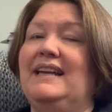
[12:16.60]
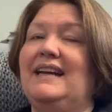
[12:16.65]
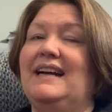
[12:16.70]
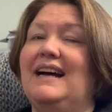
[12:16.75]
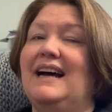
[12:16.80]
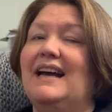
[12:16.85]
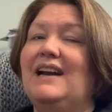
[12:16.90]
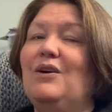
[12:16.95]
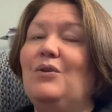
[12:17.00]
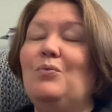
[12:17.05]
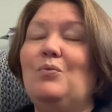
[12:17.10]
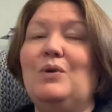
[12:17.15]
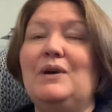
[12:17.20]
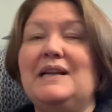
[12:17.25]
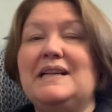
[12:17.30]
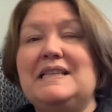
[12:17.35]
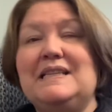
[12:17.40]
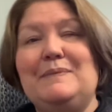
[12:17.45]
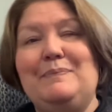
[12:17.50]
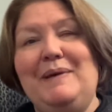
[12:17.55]
I don't want
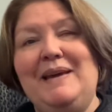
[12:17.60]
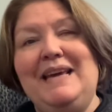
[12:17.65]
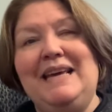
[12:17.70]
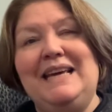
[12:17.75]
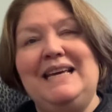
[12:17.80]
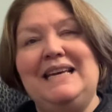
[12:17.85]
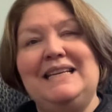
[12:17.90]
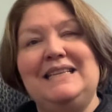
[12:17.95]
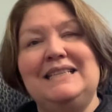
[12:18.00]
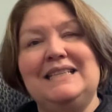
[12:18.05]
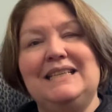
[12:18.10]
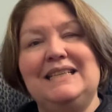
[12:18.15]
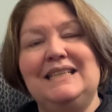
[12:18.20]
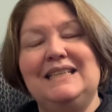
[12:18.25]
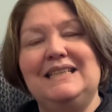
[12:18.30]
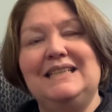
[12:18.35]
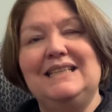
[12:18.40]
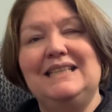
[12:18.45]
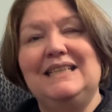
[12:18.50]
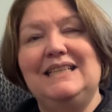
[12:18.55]
to spend,
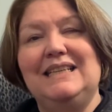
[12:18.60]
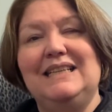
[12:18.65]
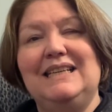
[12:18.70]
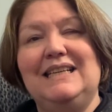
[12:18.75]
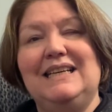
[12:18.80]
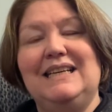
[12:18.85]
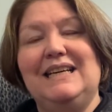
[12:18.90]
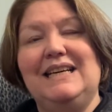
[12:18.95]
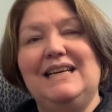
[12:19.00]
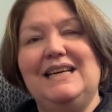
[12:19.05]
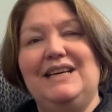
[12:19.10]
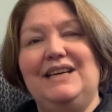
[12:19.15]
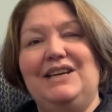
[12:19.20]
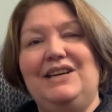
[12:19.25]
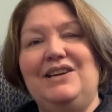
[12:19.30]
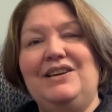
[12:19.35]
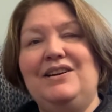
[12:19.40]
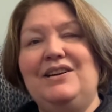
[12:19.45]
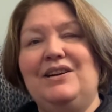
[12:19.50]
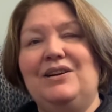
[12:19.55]

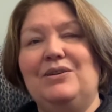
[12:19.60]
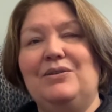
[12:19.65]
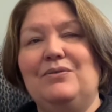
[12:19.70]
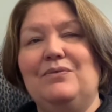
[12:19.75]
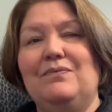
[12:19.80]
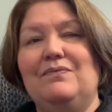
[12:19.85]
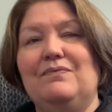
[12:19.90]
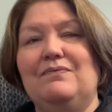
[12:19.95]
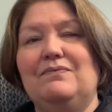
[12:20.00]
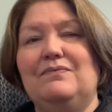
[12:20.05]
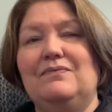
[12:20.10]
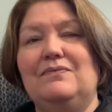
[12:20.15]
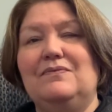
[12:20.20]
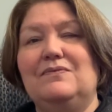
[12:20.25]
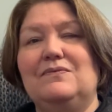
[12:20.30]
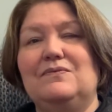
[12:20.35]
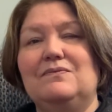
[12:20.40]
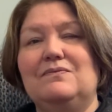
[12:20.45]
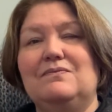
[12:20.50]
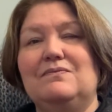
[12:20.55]
you know,
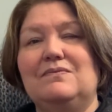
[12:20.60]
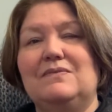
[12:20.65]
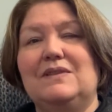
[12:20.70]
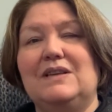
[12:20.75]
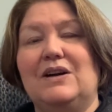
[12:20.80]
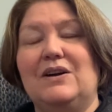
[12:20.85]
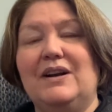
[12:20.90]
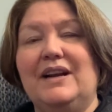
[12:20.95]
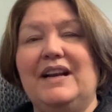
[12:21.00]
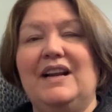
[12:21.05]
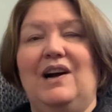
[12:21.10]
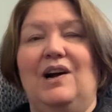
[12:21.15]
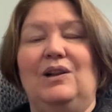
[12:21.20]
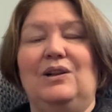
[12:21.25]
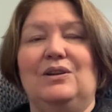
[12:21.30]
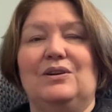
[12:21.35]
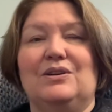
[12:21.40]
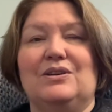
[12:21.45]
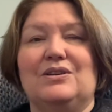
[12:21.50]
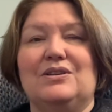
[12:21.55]

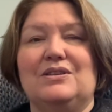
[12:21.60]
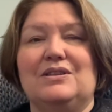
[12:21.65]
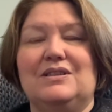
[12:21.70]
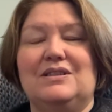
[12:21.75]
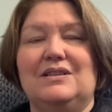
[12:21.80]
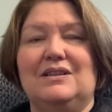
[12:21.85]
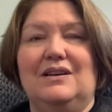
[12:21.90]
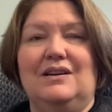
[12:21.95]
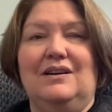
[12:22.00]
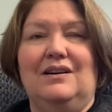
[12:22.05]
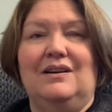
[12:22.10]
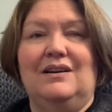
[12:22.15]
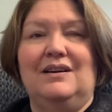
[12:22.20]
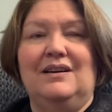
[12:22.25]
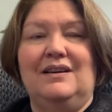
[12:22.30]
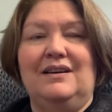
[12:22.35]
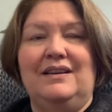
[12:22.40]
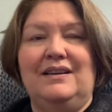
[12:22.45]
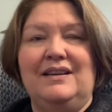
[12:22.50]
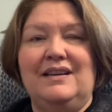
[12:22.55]
$30
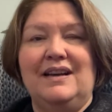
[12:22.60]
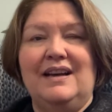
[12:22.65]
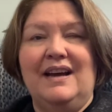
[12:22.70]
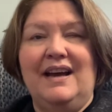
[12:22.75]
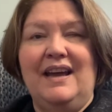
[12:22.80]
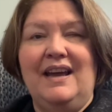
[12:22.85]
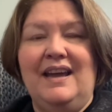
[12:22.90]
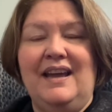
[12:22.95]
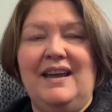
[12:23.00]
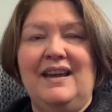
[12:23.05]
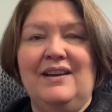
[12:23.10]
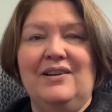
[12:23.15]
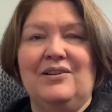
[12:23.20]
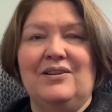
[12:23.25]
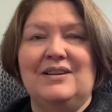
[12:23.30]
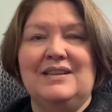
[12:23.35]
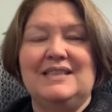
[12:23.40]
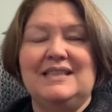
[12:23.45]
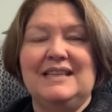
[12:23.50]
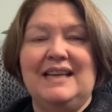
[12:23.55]
on a hank or
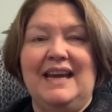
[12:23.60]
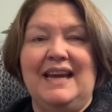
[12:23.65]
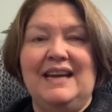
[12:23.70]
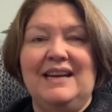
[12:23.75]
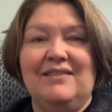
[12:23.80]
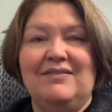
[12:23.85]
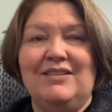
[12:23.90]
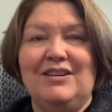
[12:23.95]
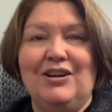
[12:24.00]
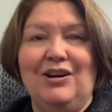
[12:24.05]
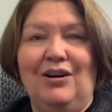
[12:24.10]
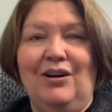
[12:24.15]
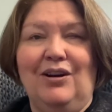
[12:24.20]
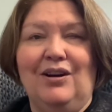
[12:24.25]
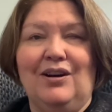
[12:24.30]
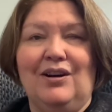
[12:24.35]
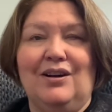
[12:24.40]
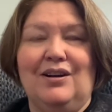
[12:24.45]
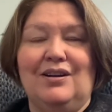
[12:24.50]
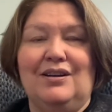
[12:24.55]
a skein of
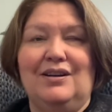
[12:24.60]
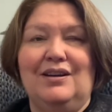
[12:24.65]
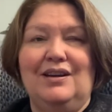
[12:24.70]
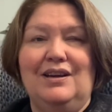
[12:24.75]
yarn